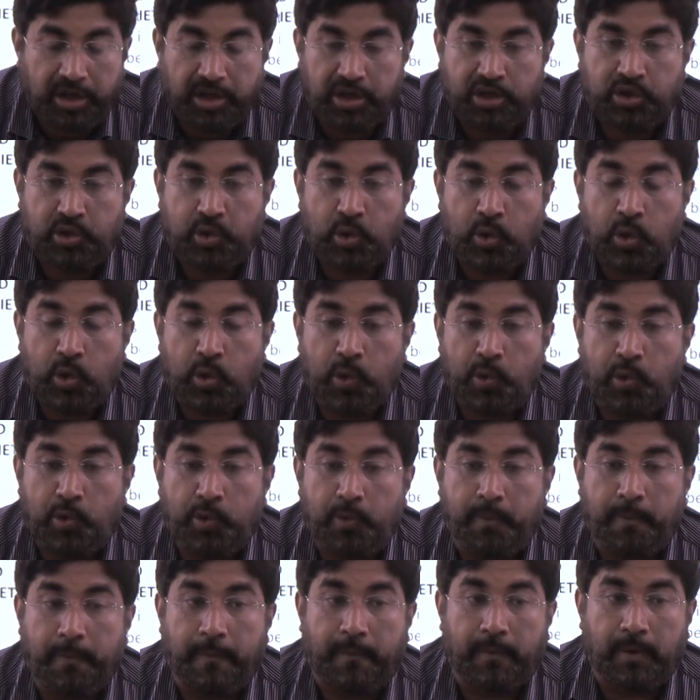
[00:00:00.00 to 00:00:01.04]
you
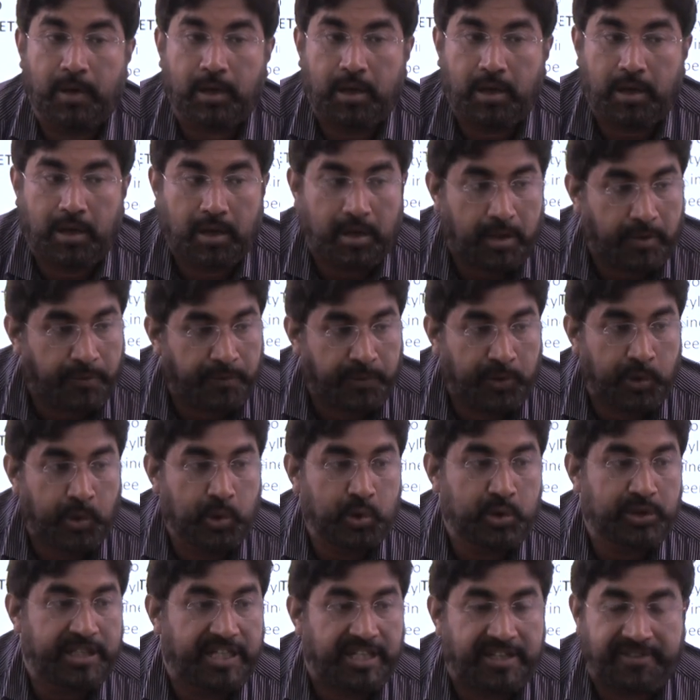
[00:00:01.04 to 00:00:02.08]

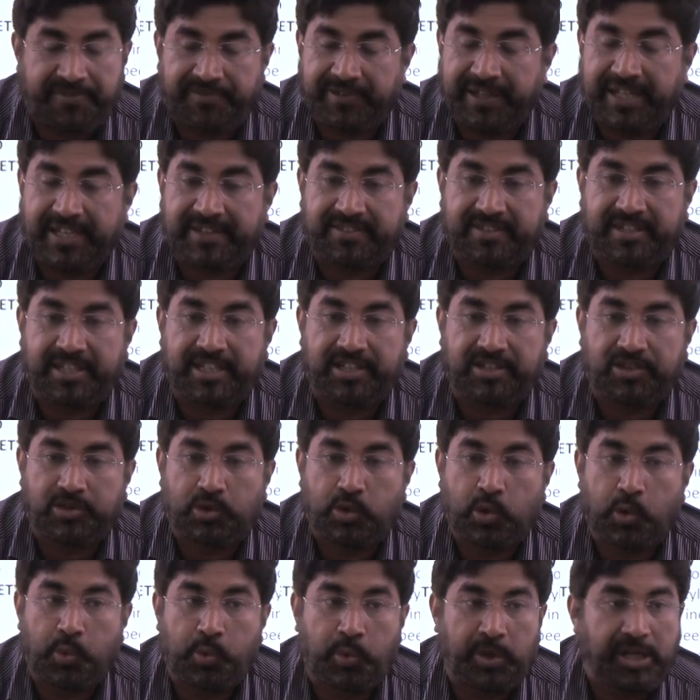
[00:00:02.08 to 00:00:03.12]
view their faces,
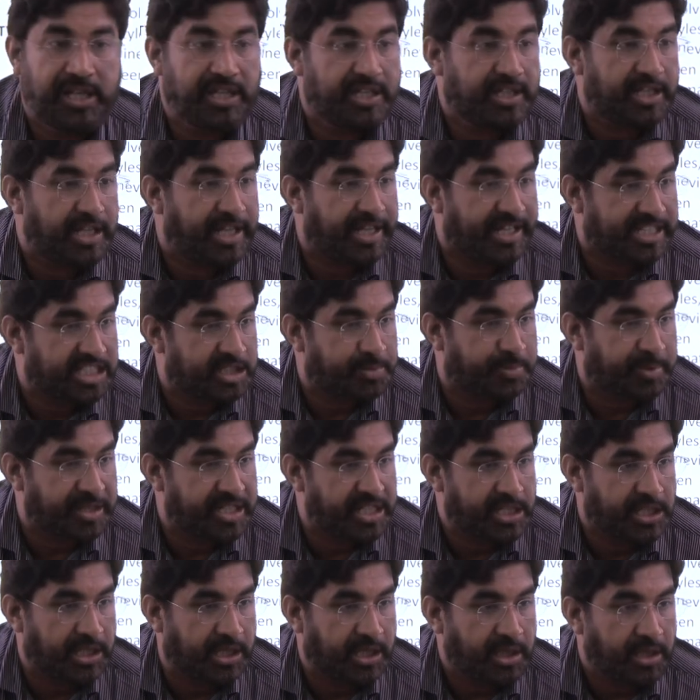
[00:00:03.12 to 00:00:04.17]
you view their
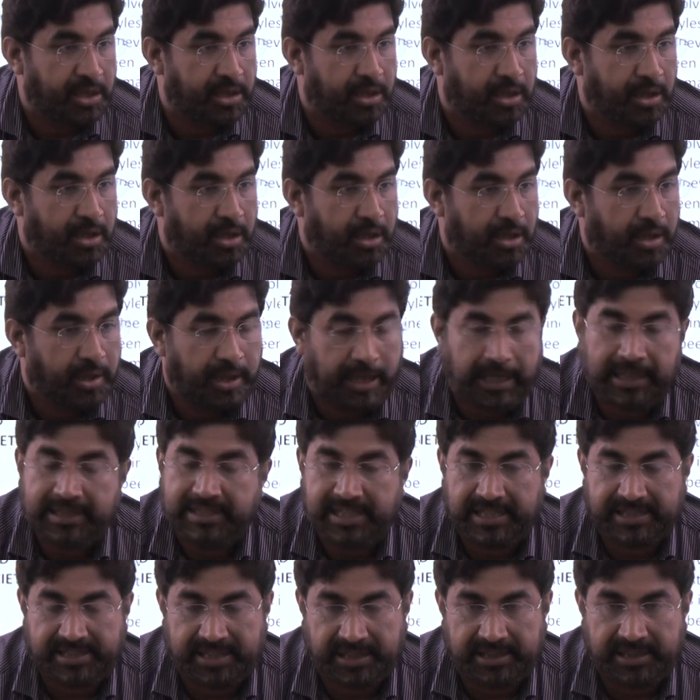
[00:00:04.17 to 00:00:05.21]
expression and
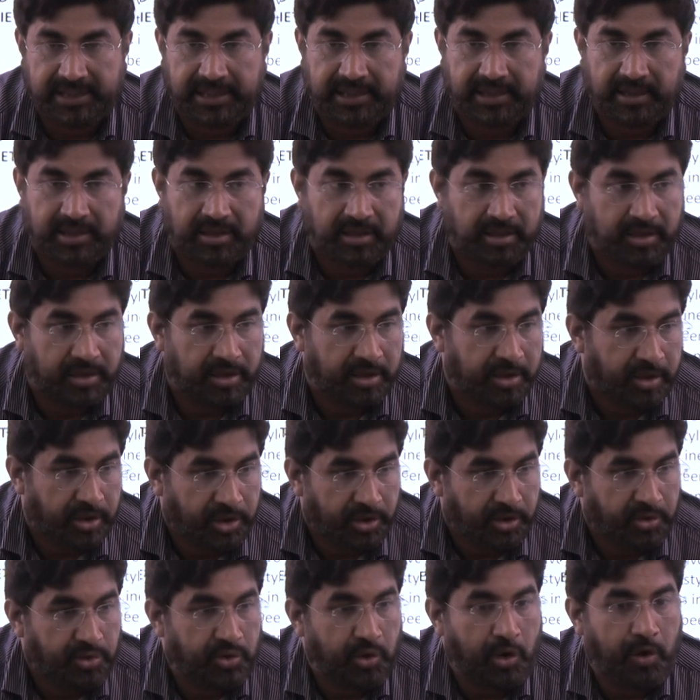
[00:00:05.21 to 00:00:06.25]
such other.
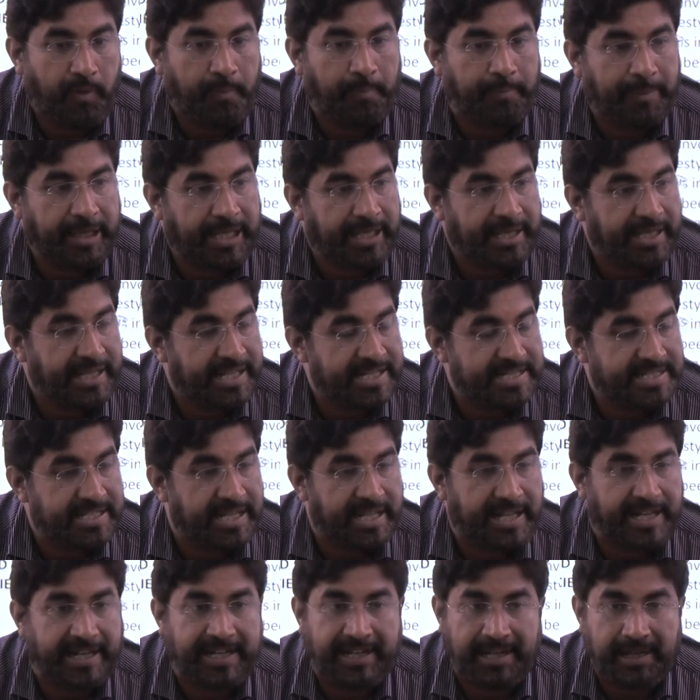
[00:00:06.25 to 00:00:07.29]
So, man is
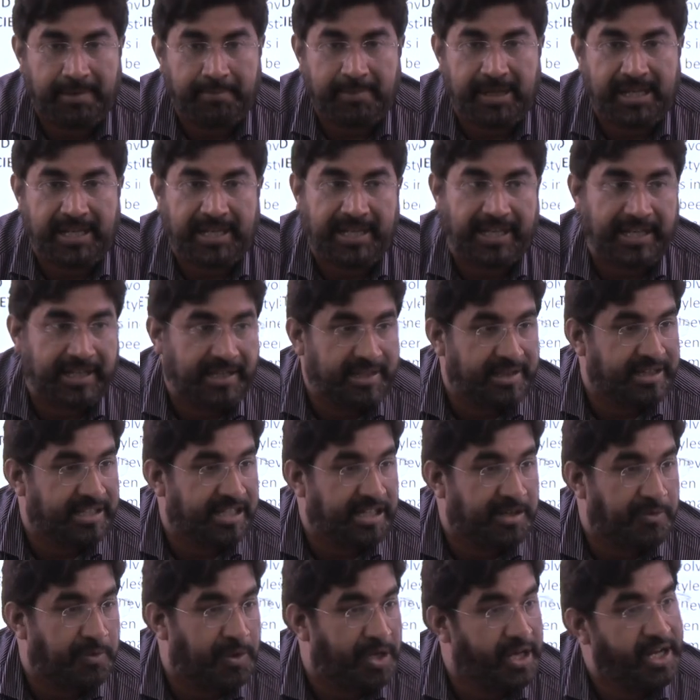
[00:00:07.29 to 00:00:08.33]
an animal in
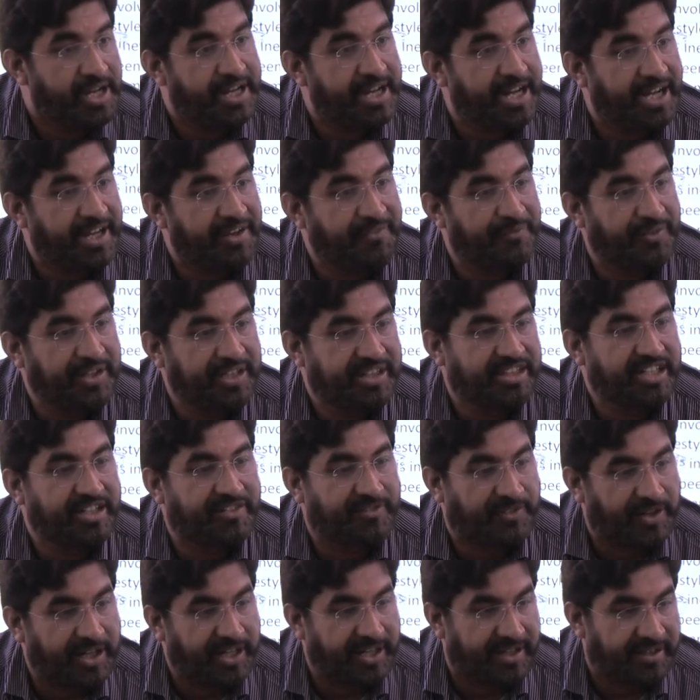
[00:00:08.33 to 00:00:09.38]
the world and with the
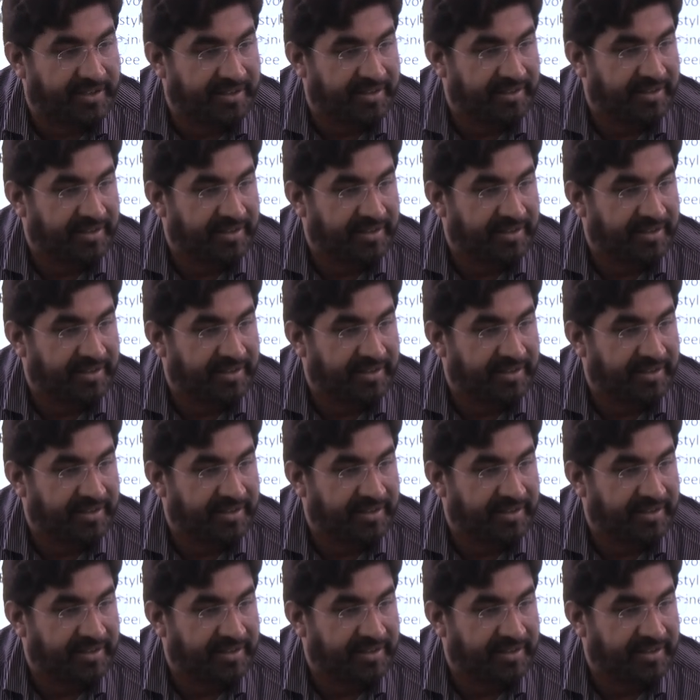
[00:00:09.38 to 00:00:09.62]
world.